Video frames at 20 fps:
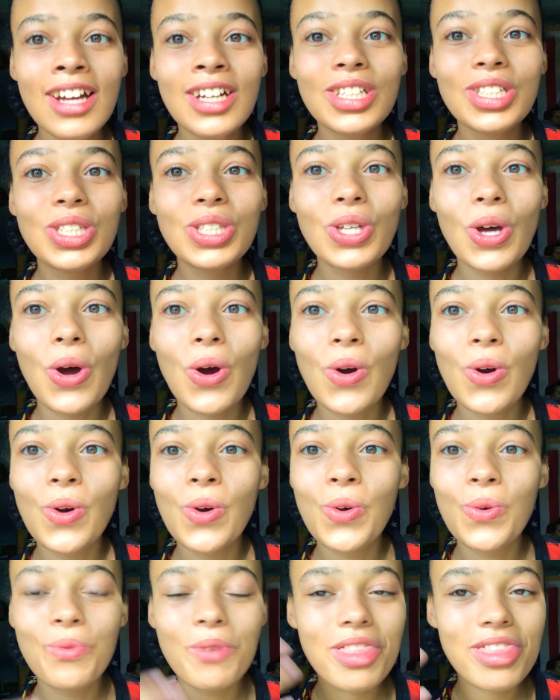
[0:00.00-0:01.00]

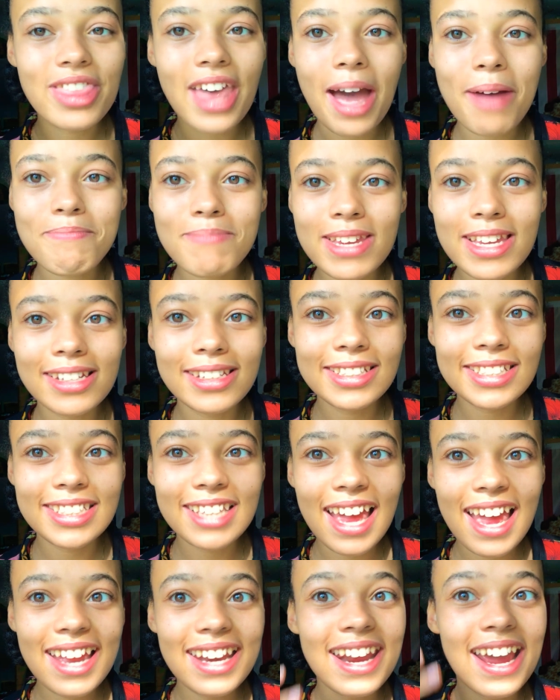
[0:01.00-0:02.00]
So with that being
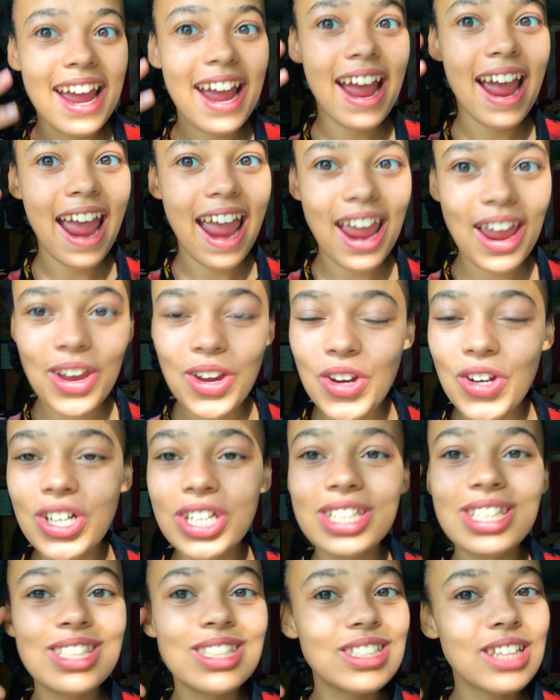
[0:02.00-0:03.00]
said, anger
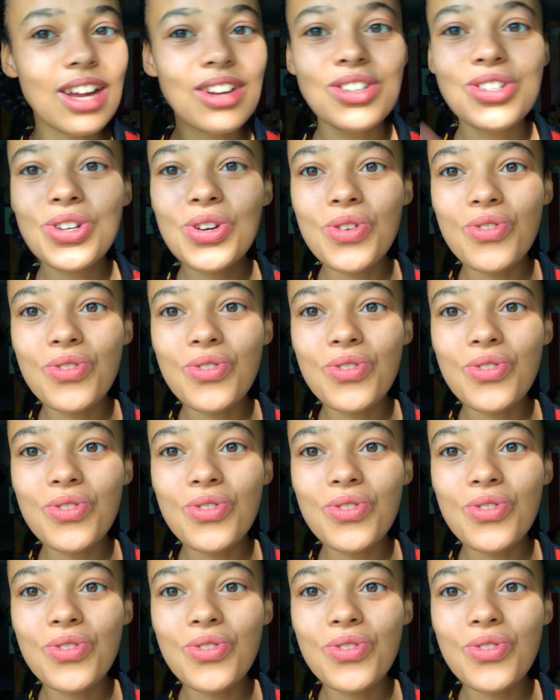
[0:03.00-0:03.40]
is such a